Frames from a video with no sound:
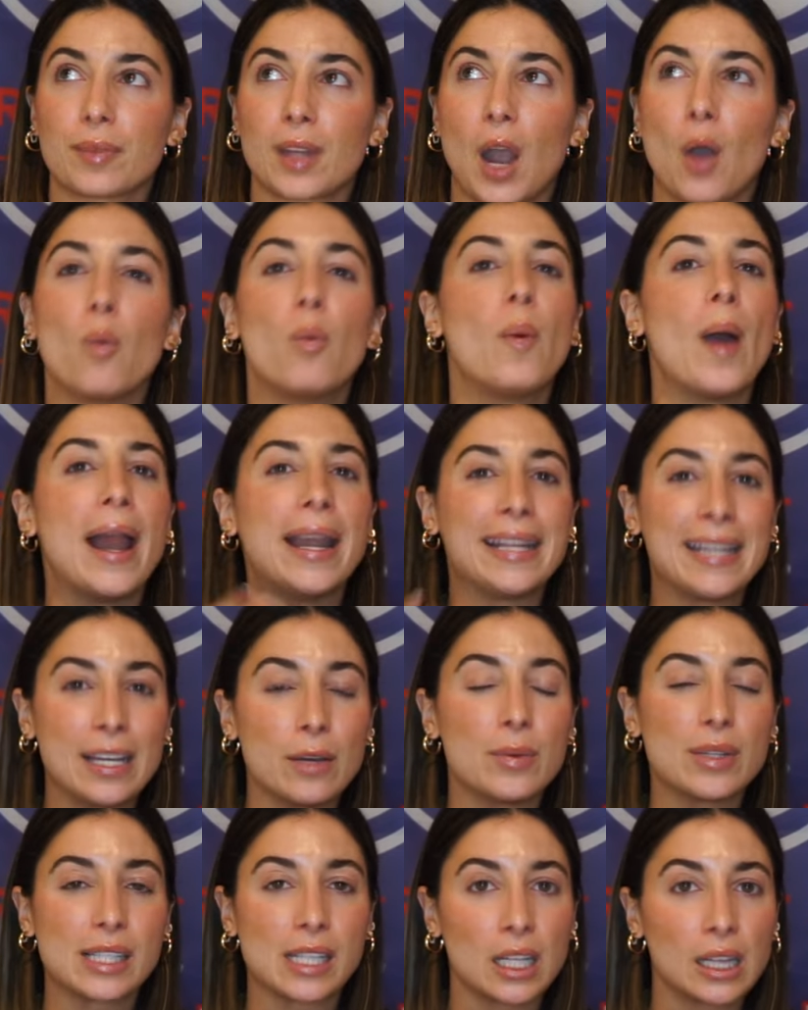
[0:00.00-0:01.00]
when he
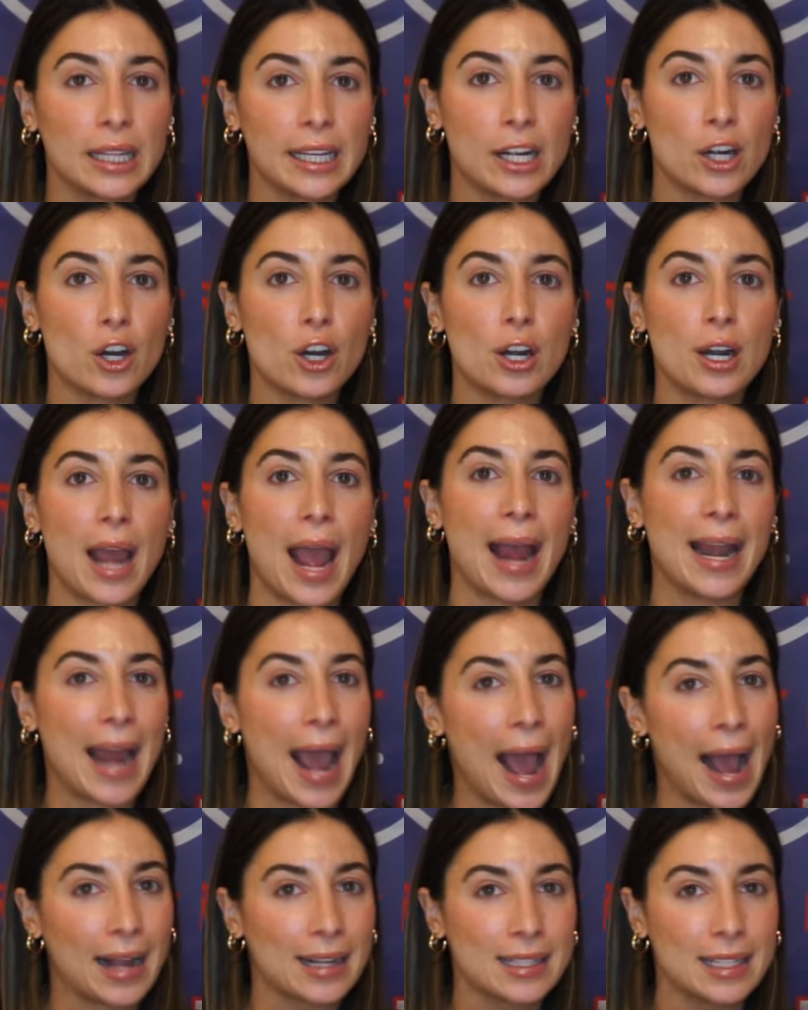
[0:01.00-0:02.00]
was cleared and
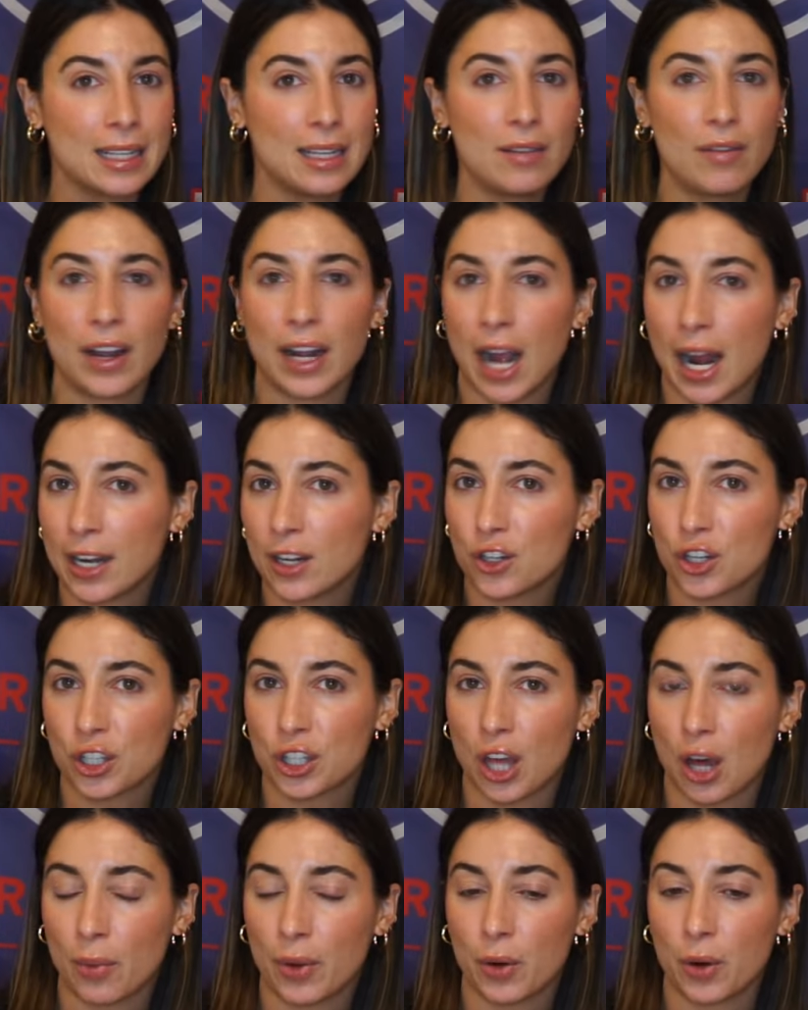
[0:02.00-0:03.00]
active, I kind of just
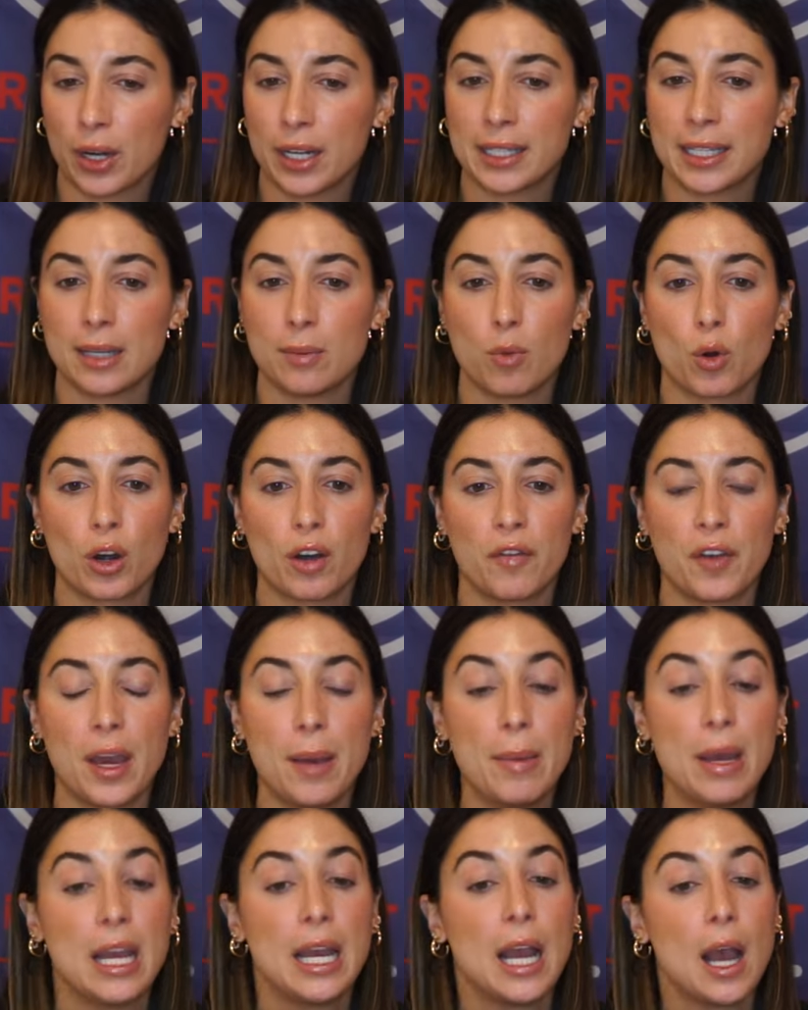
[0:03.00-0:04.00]
thought we were going to see more of
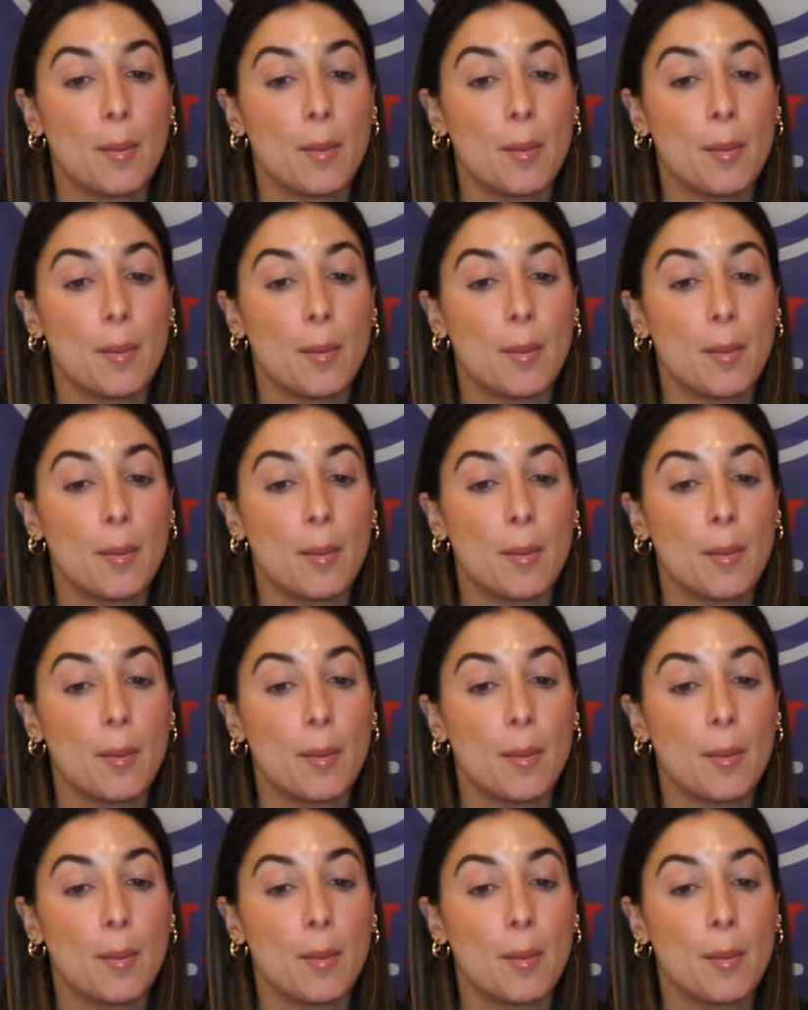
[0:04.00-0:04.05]
him.